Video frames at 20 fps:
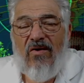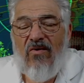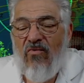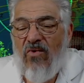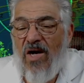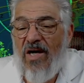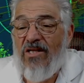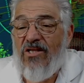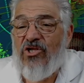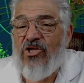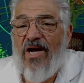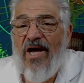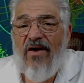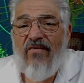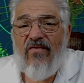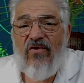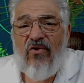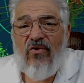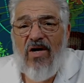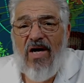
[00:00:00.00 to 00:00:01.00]
Roger,
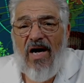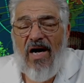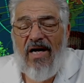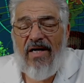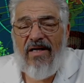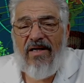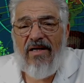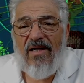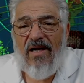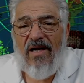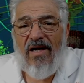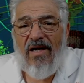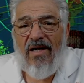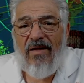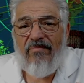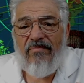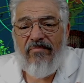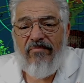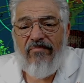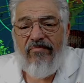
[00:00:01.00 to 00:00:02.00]
have you gotten
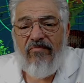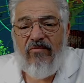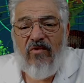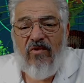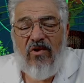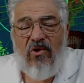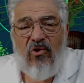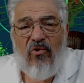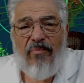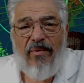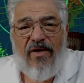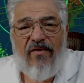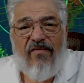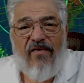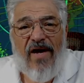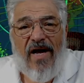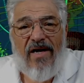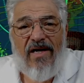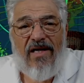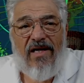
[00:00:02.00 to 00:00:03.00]
Lou
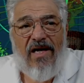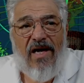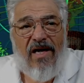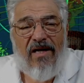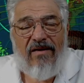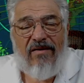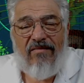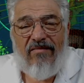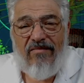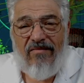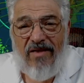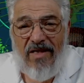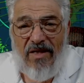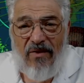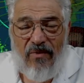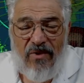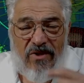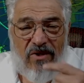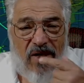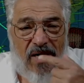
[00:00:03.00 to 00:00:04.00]
McFadden yet? He
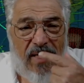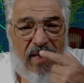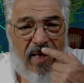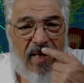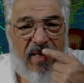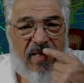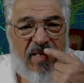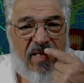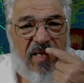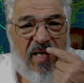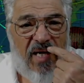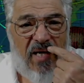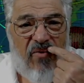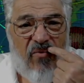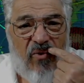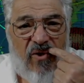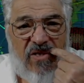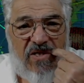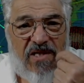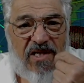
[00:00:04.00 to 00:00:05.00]
was on again today.
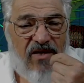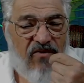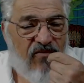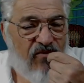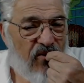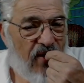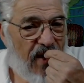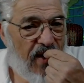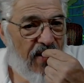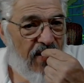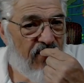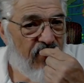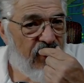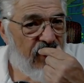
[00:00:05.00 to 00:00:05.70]
Whiskey 5